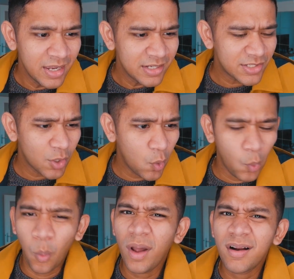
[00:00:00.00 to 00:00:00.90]
so
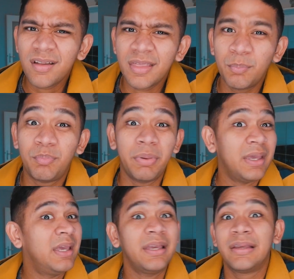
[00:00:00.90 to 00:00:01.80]
what are the
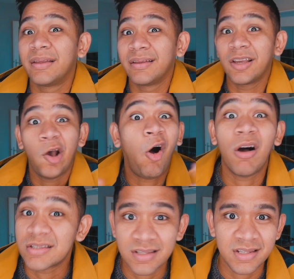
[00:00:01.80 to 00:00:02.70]
big
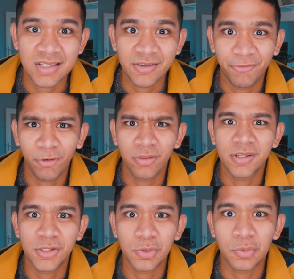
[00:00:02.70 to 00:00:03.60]
causes for the
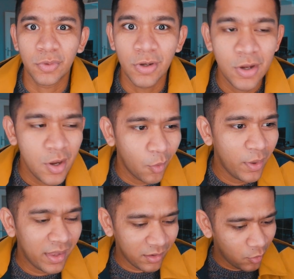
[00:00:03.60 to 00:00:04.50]
two?
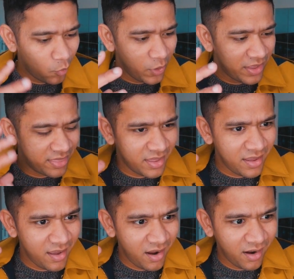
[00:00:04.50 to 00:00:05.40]
Well, with
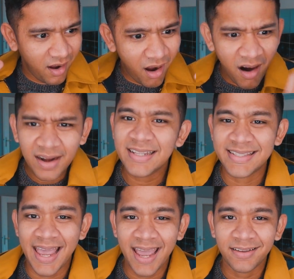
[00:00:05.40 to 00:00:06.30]
heart
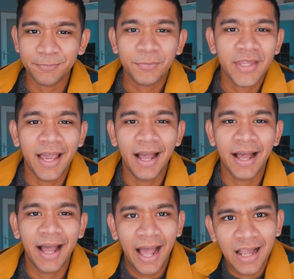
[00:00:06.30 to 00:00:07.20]
attack,
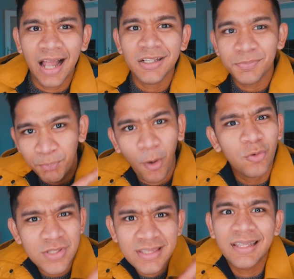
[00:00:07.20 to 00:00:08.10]
uh, I'll,
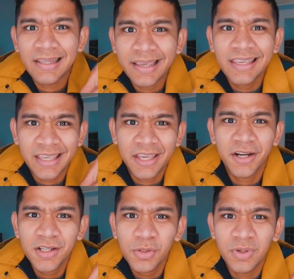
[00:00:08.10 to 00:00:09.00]
post the link
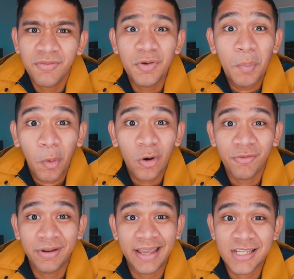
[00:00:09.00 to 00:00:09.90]
here to give you more
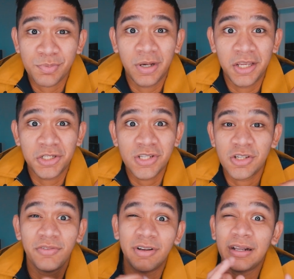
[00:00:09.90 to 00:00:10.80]
of an explanation
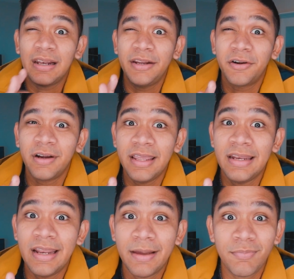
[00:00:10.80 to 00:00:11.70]
so you have a clear
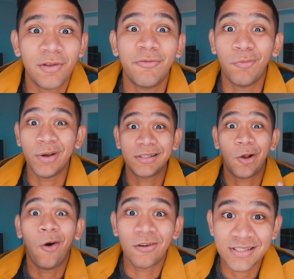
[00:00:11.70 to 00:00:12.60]
in-depth of what
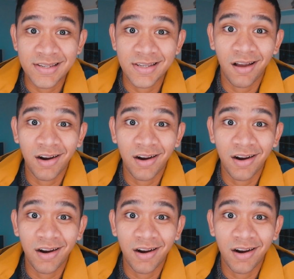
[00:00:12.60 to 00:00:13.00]
causes a